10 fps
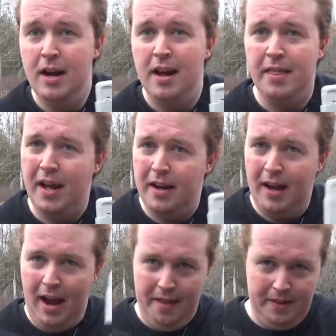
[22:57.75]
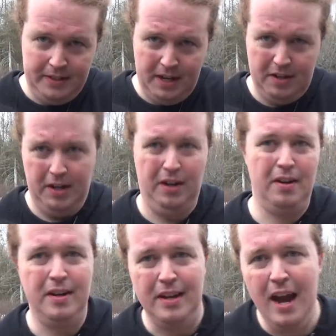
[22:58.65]
that had this out here.
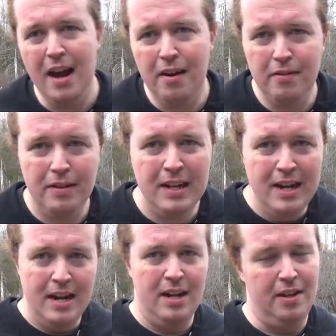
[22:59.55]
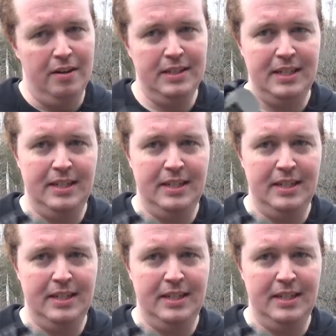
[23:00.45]
Now, there is a